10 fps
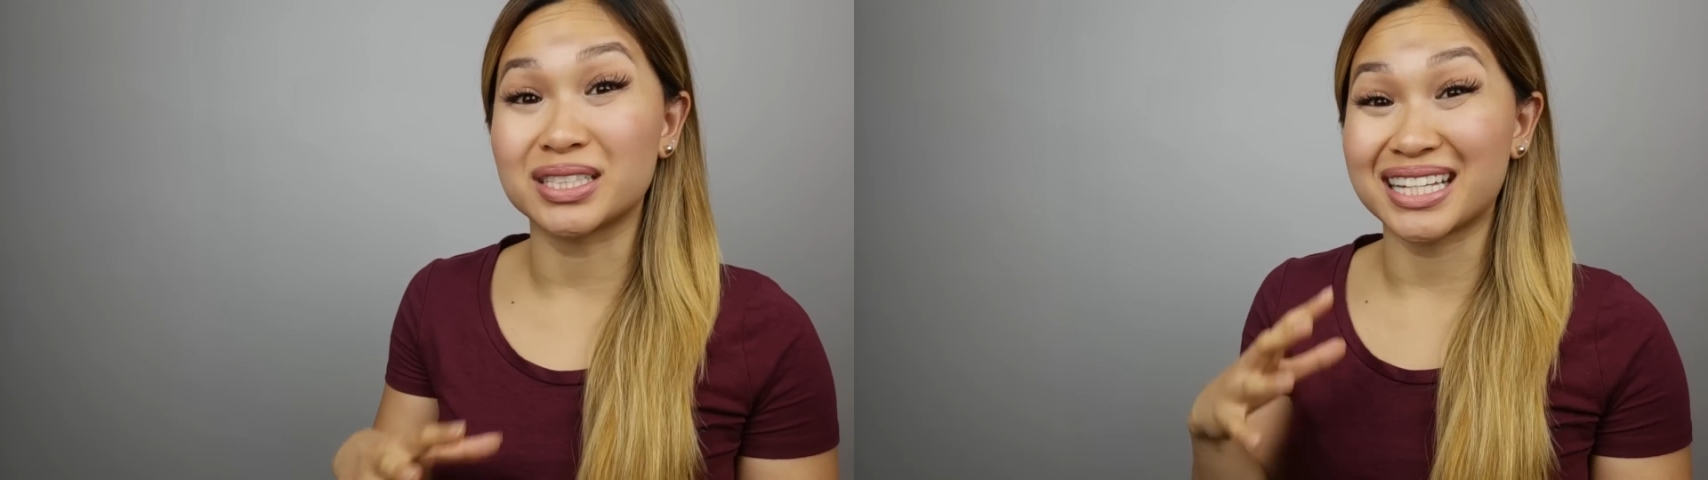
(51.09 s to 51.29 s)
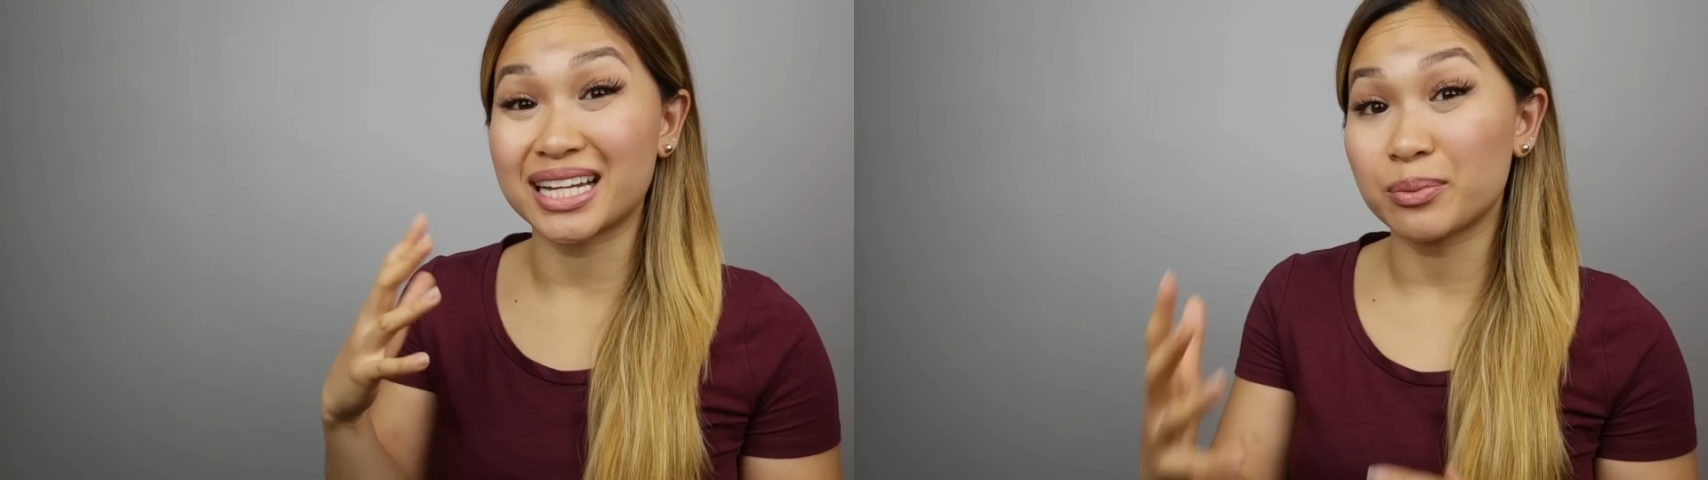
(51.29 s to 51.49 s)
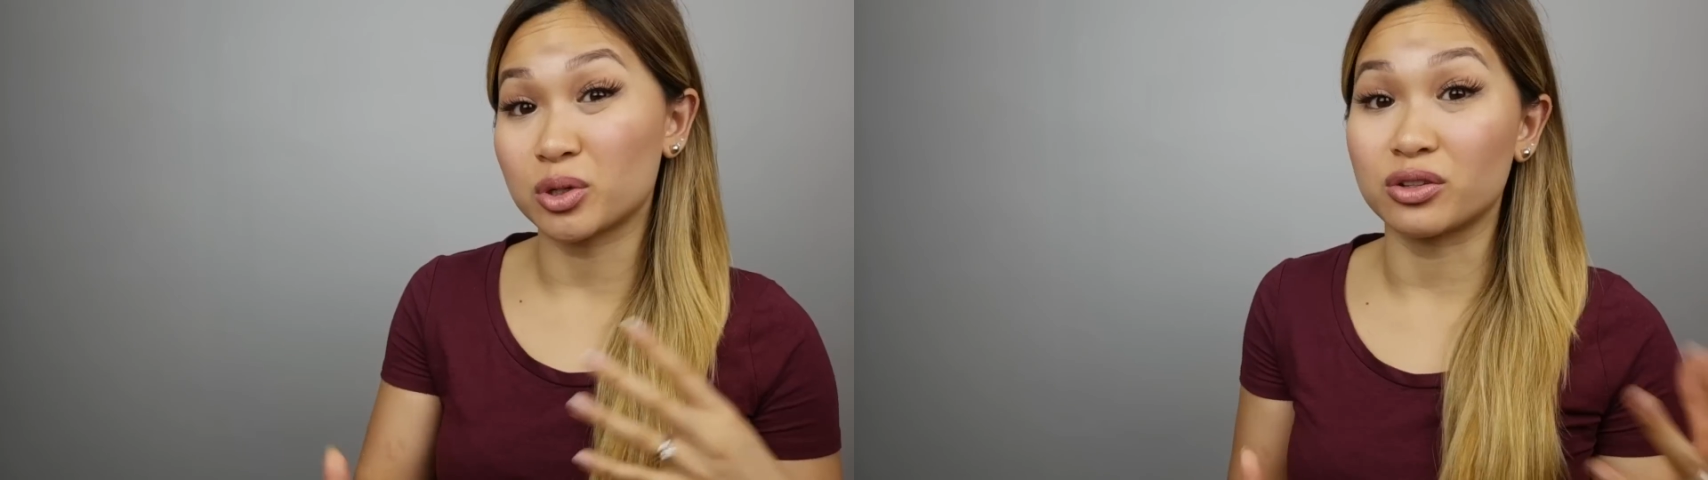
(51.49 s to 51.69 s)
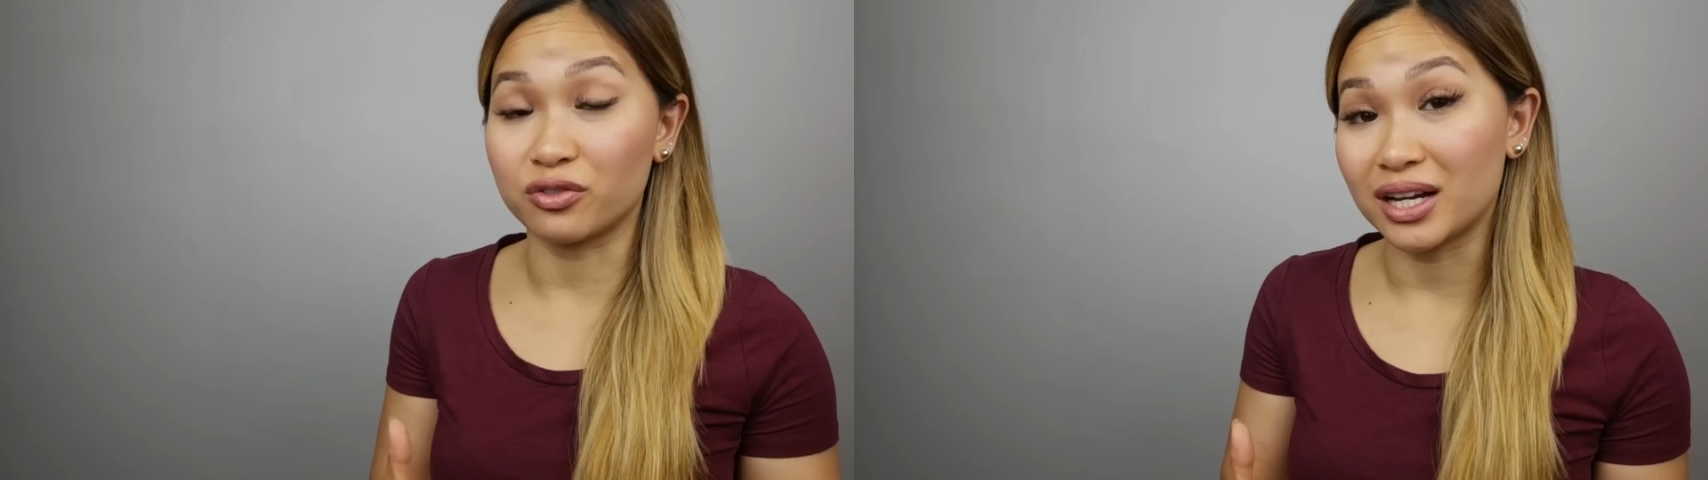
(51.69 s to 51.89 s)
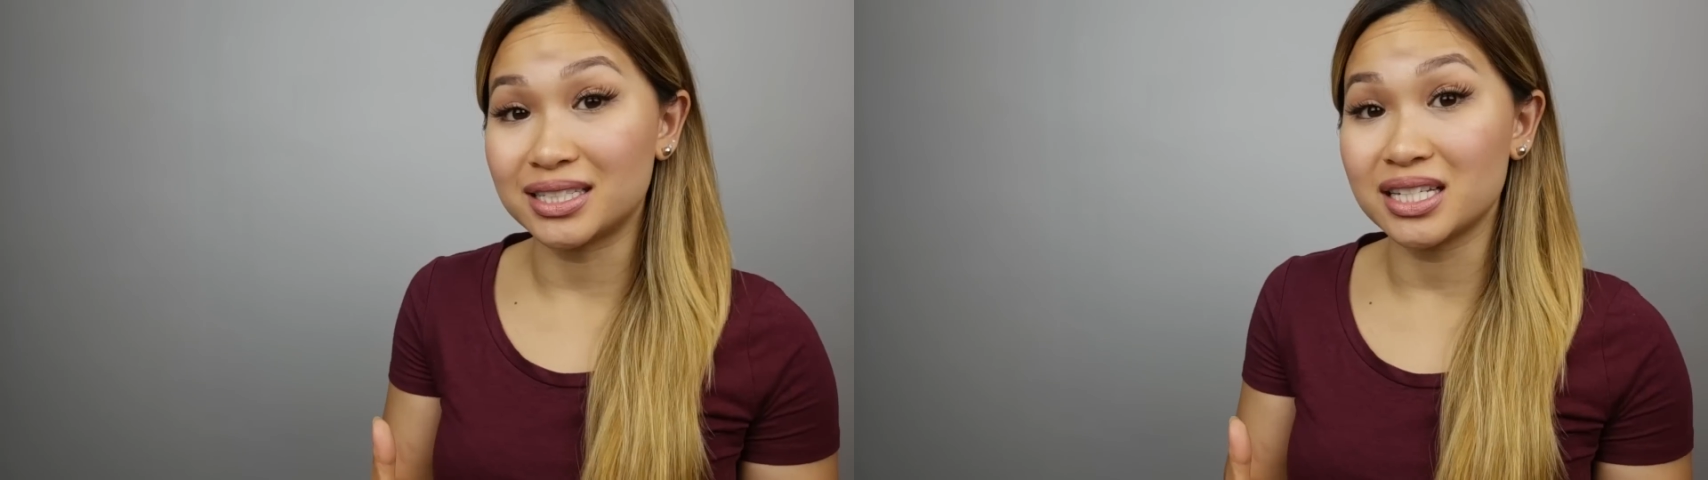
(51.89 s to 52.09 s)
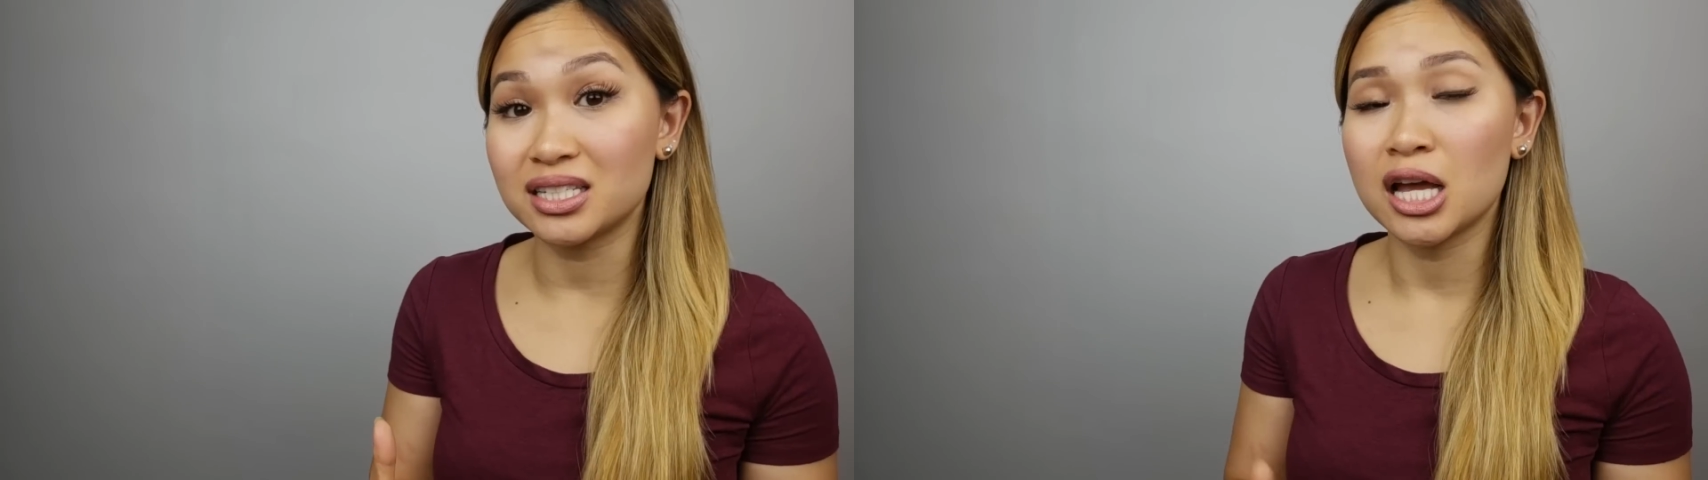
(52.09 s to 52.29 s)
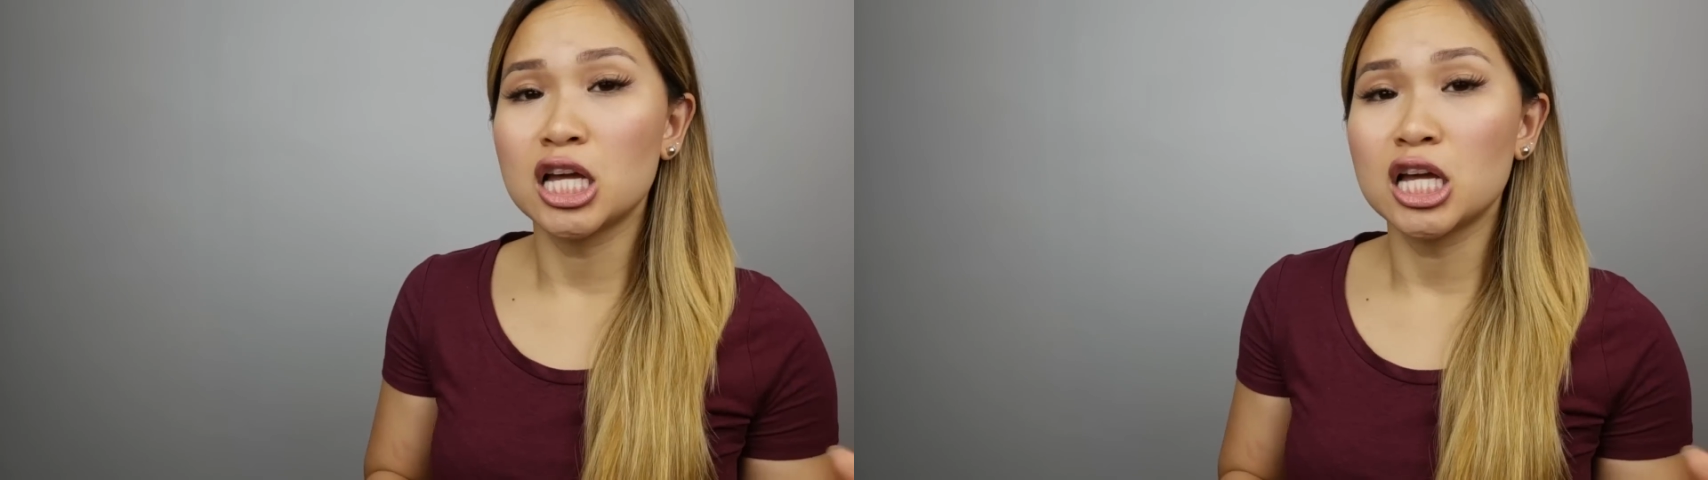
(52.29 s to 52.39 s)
setting up their devices